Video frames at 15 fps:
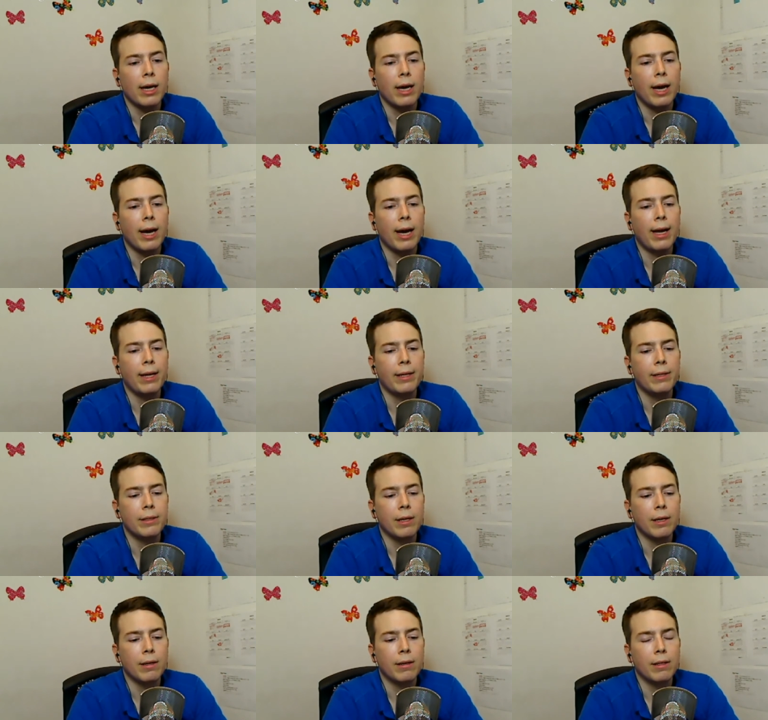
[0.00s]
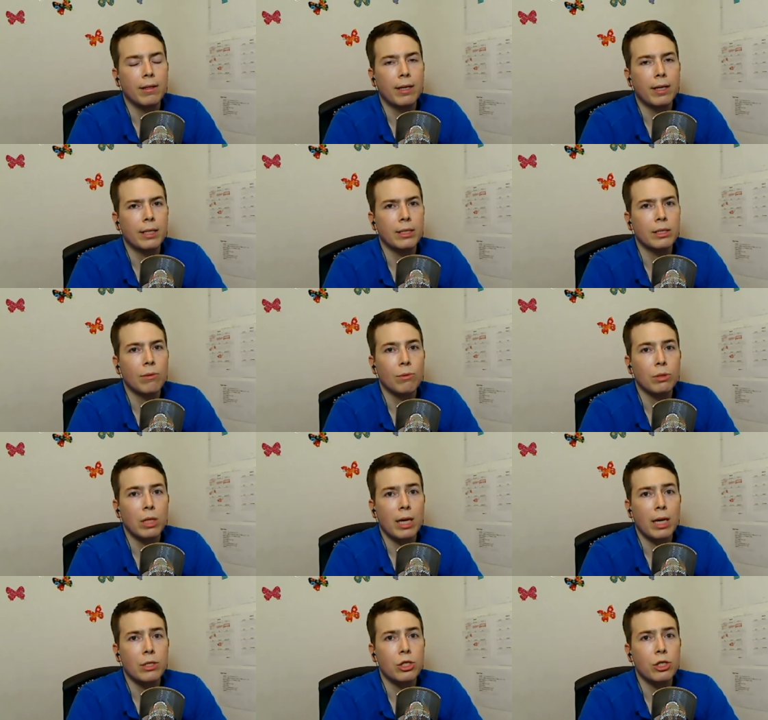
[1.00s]
and I guess that was
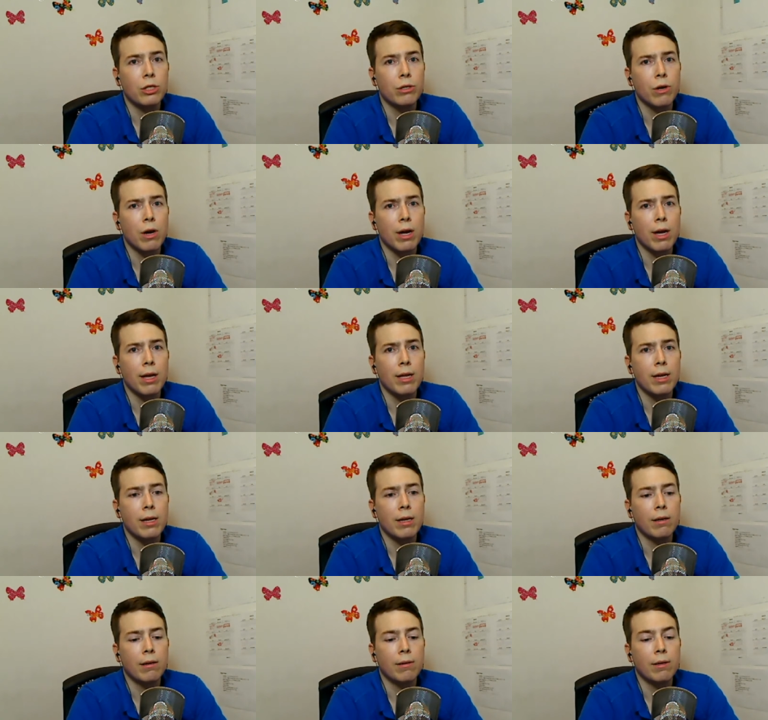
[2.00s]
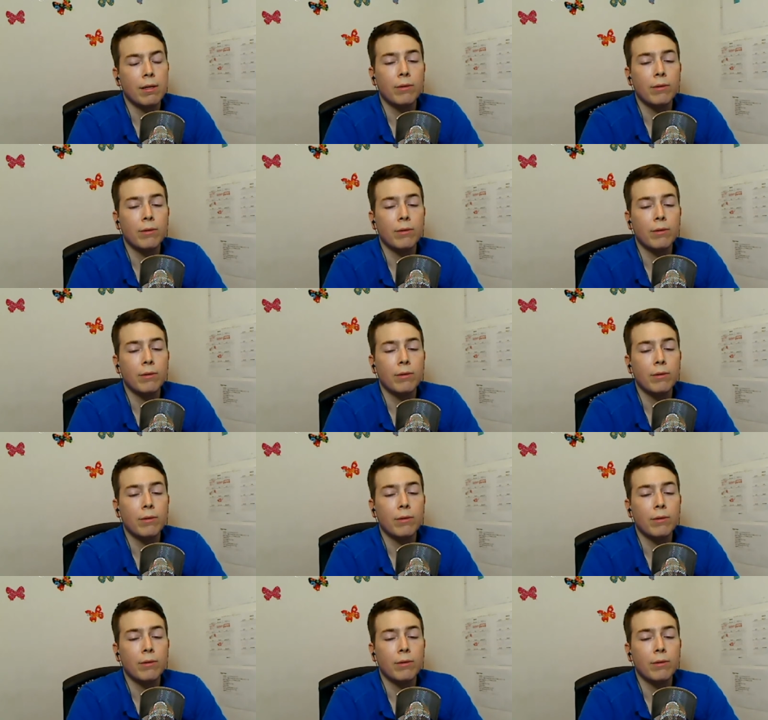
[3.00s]
last year, and that